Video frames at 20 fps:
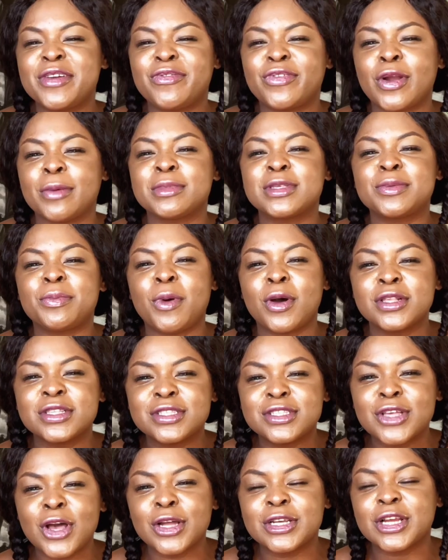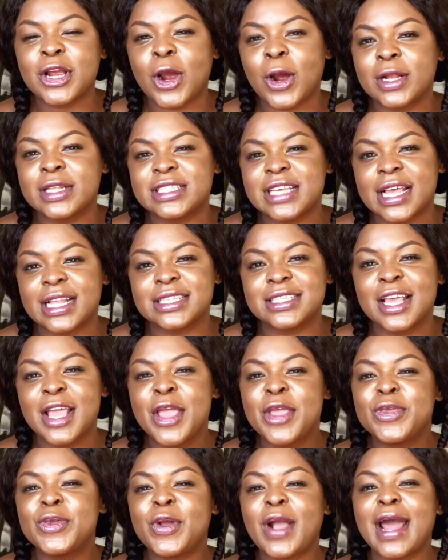from sponsored content.
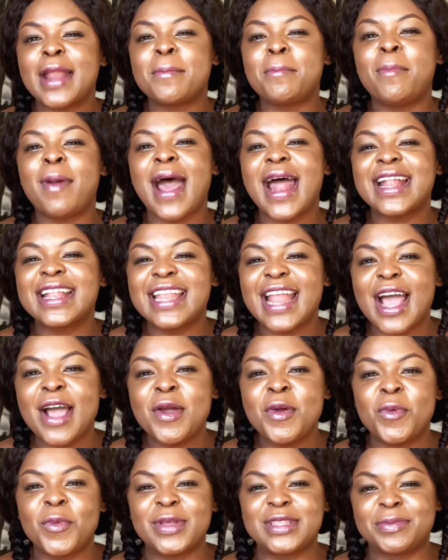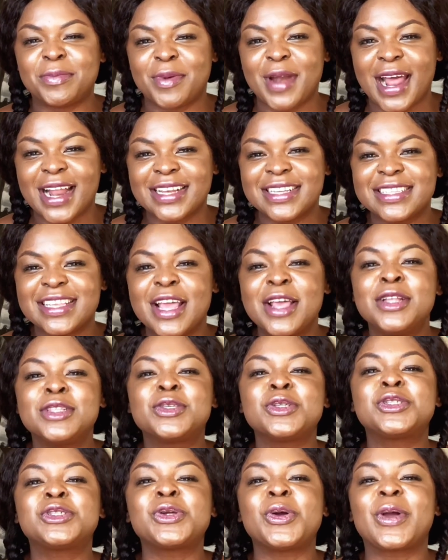You can partner with brands
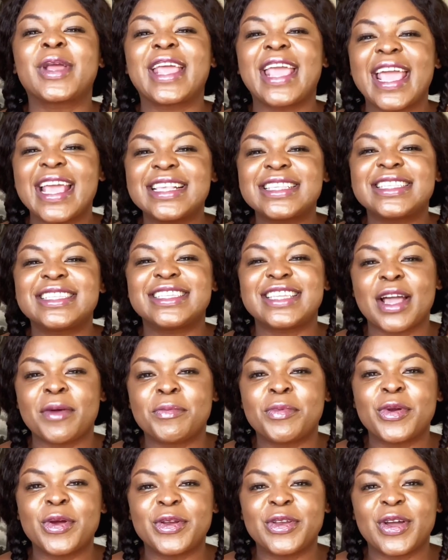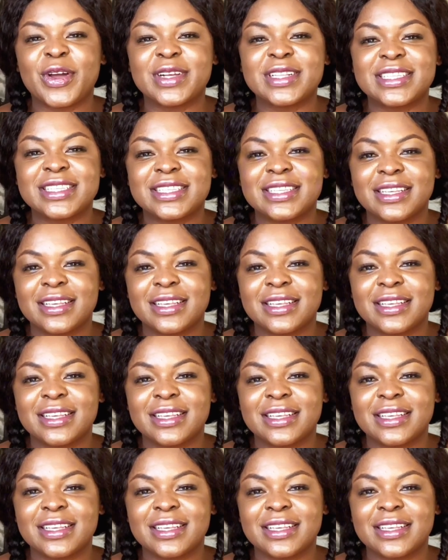to showcase their products.